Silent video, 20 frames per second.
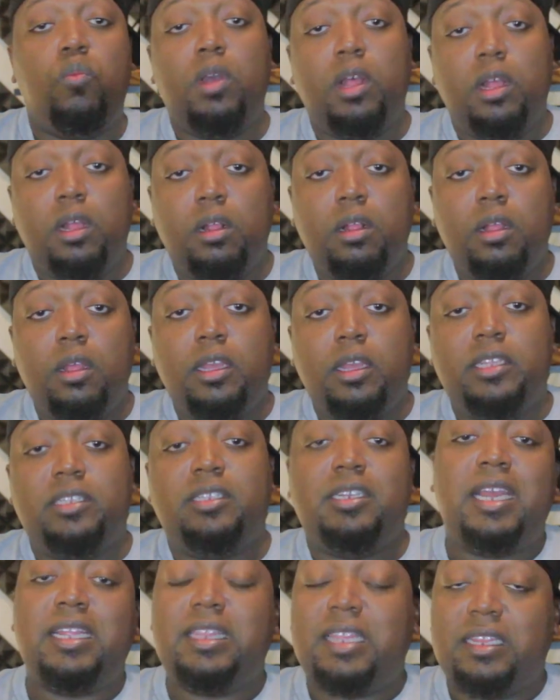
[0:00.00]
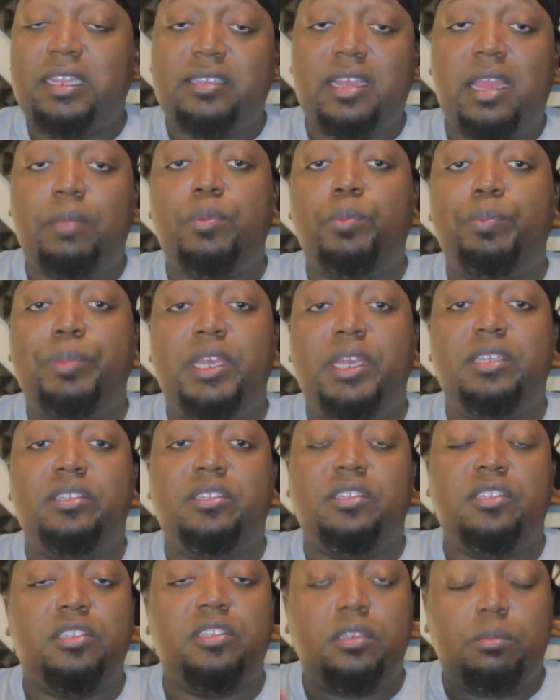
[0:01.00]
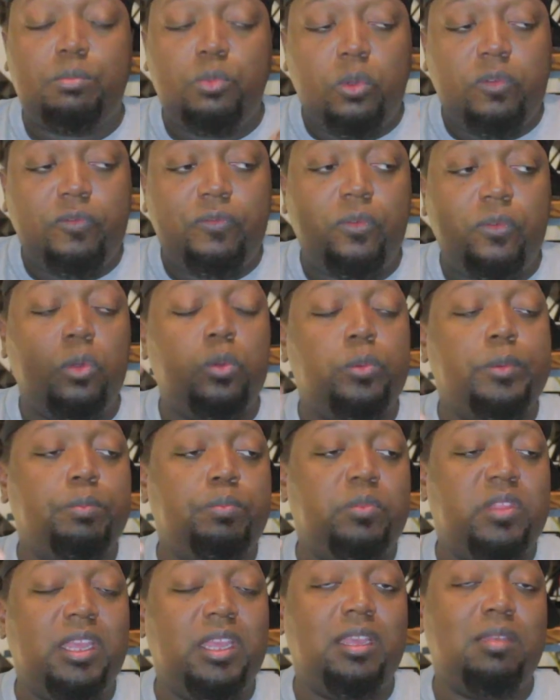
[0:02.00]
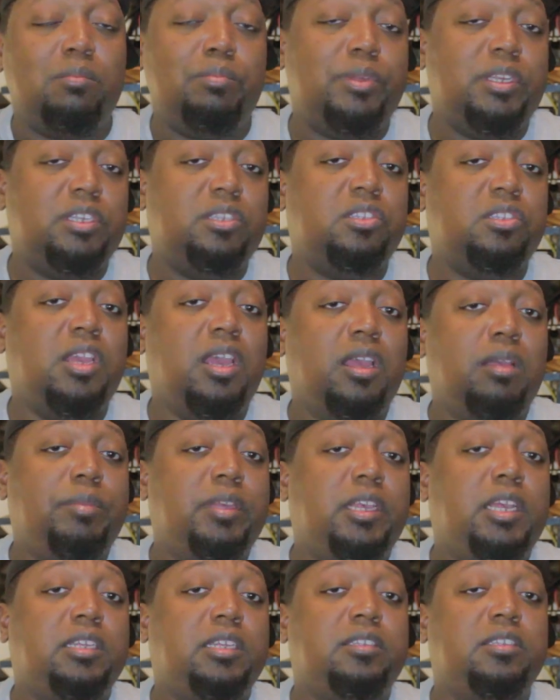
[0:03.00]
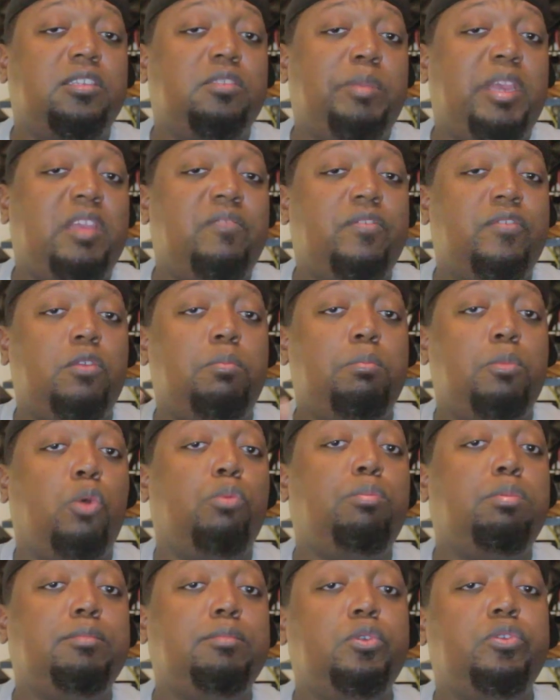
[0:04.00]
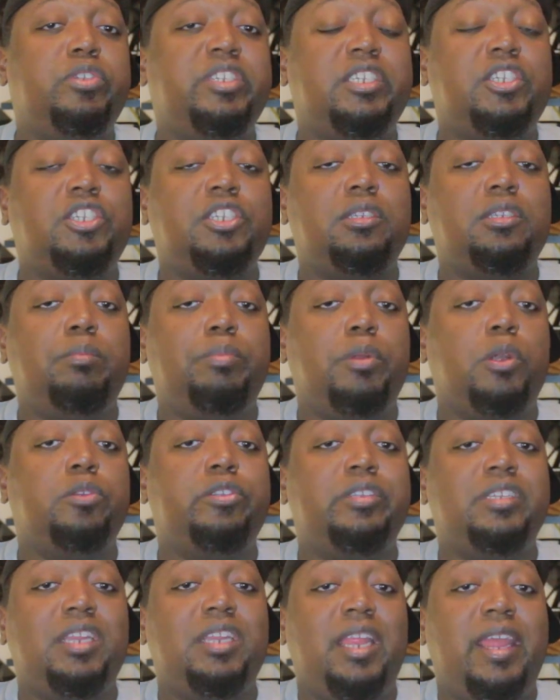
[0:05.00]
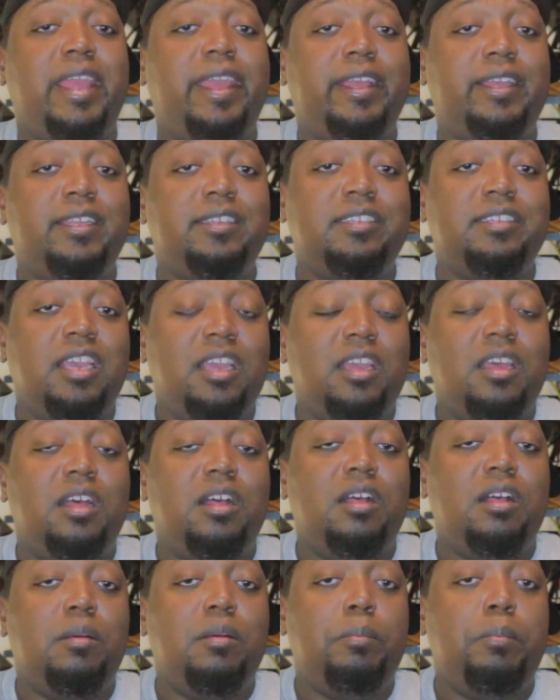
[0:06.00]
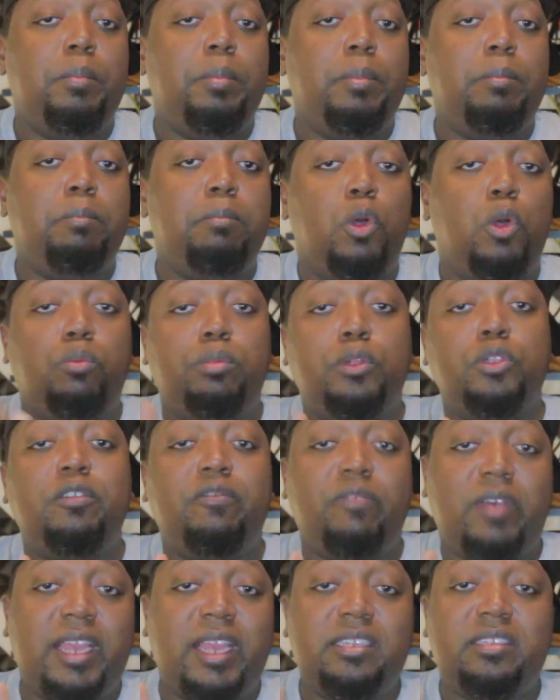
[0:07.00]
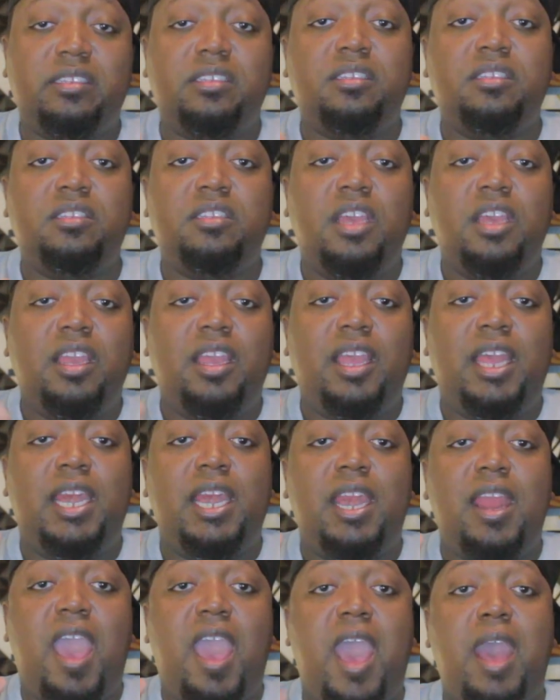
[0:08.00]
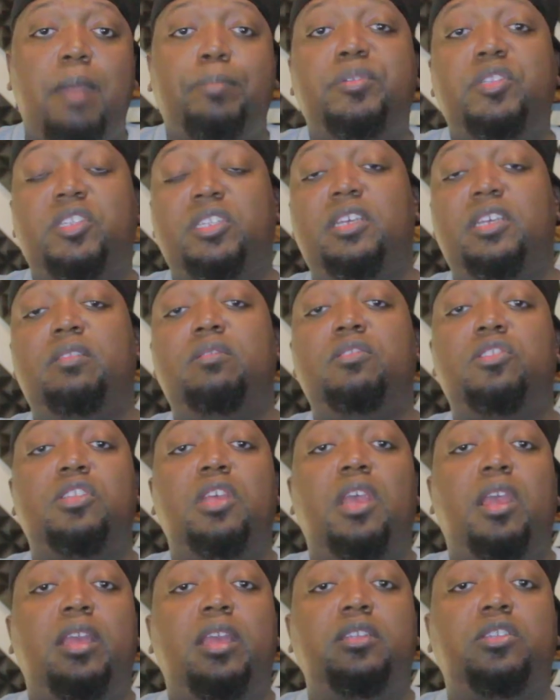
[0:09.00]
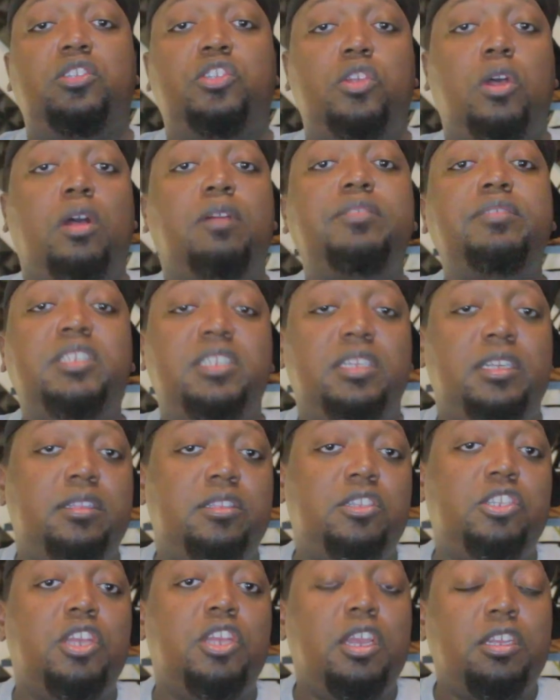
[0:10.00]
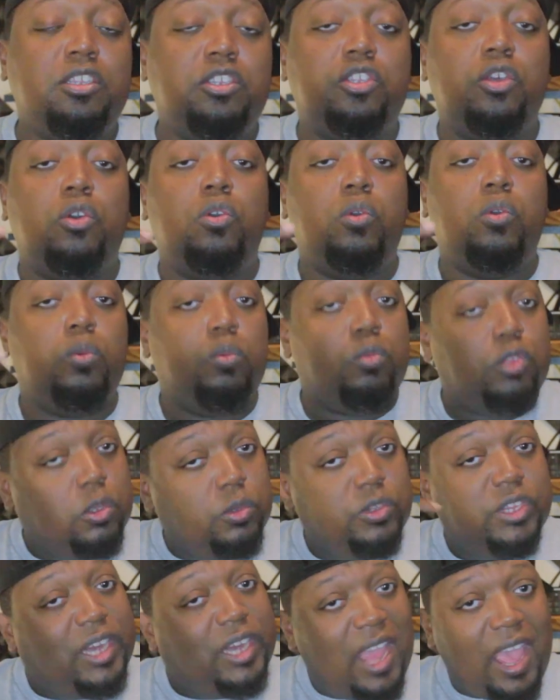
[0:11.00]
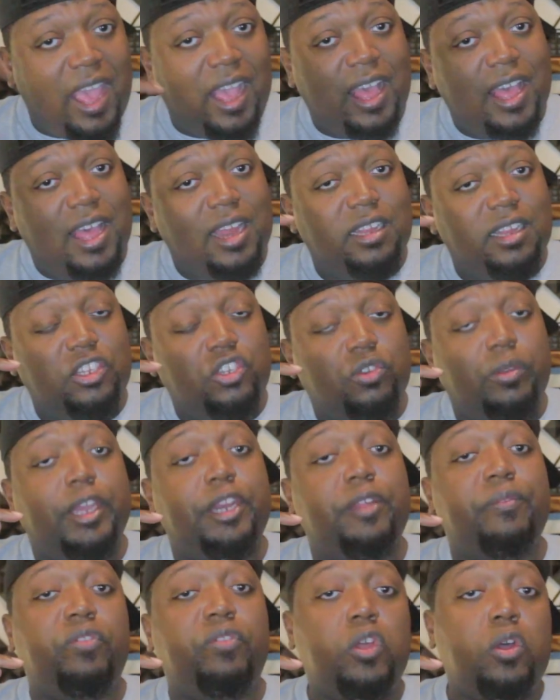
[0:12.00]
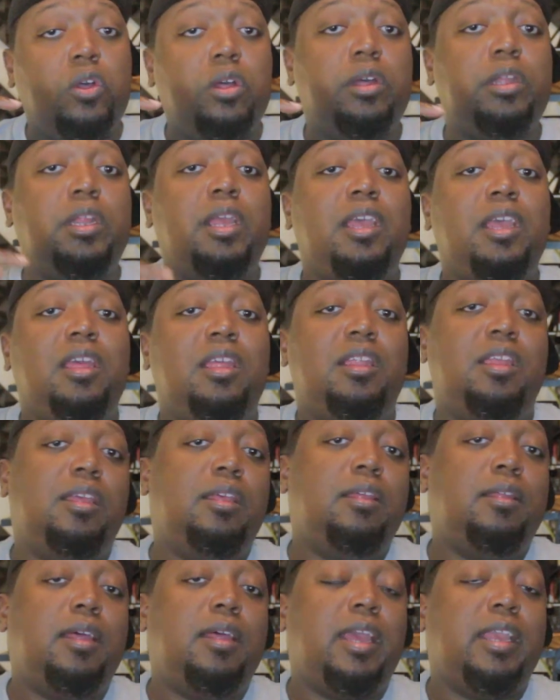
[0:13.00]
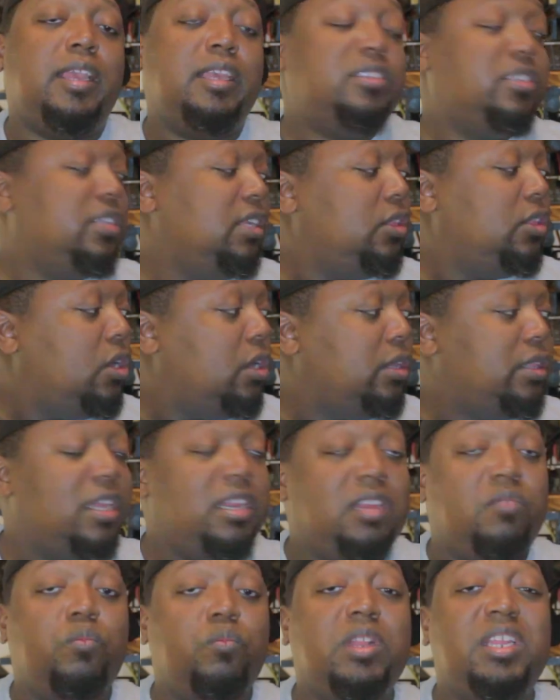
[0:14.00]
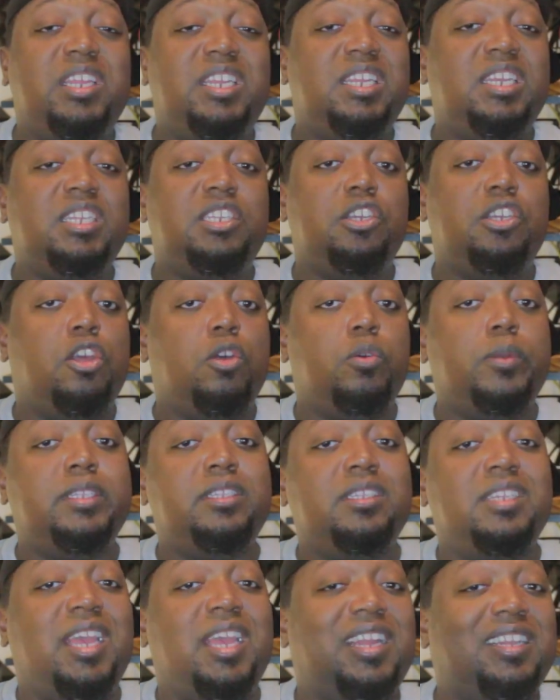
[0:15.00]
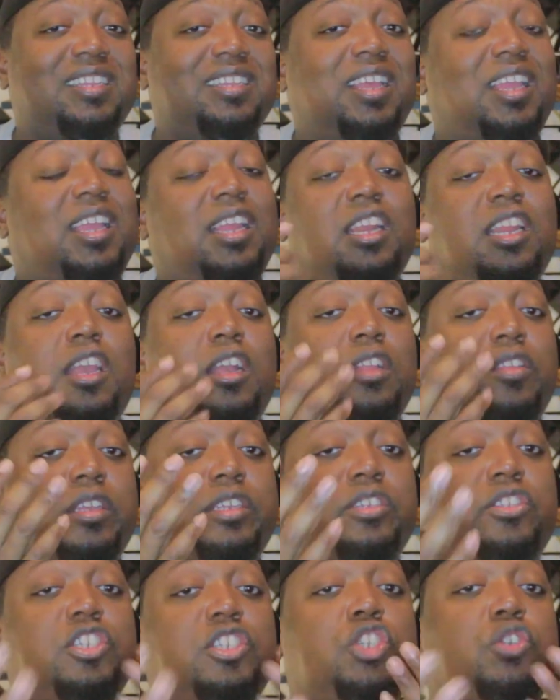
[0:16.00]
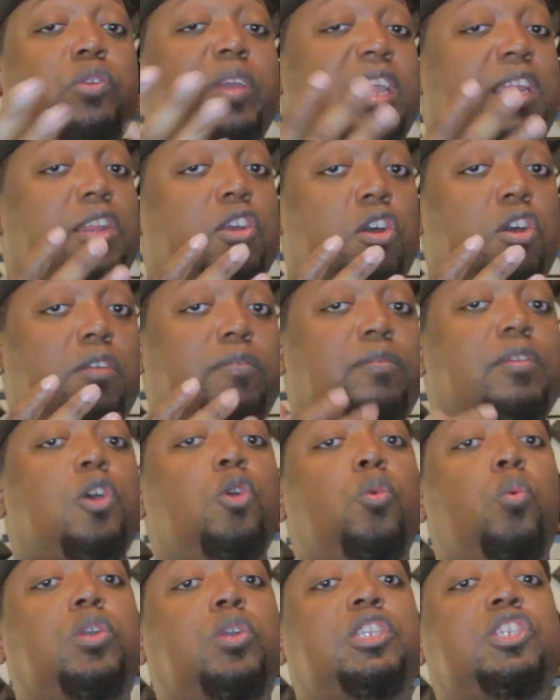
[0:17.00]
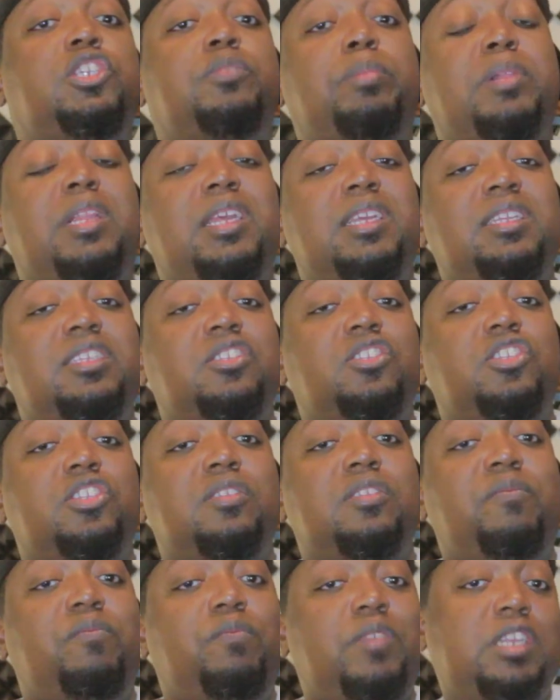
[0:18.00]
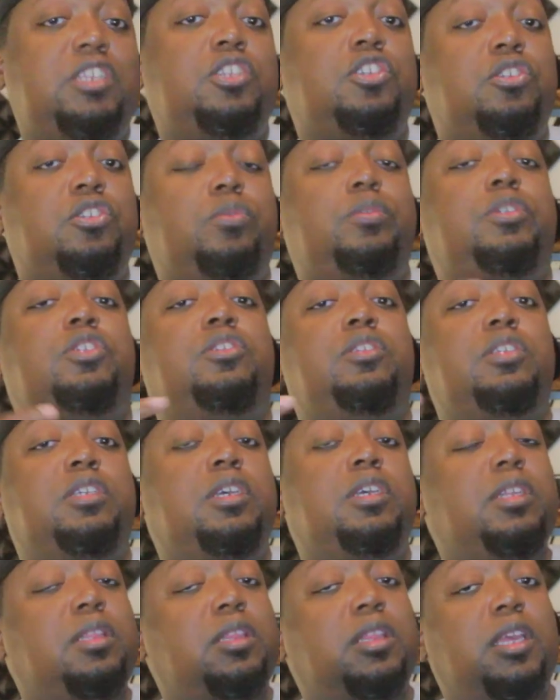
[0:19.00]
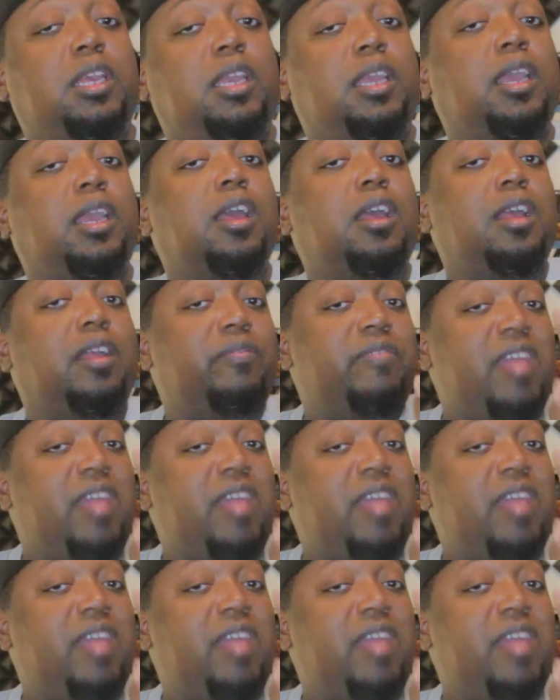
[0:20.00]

Well, it's not that type of piece. This is a more forward-thinking piece because it's made for the mobile musician, the person that has mobile devices and app sense and soft sense. So using that kind of train of thought, I guess they thought they didn't really need to go into that. And then there's a trade-off, which plays into the features, which is a good thing.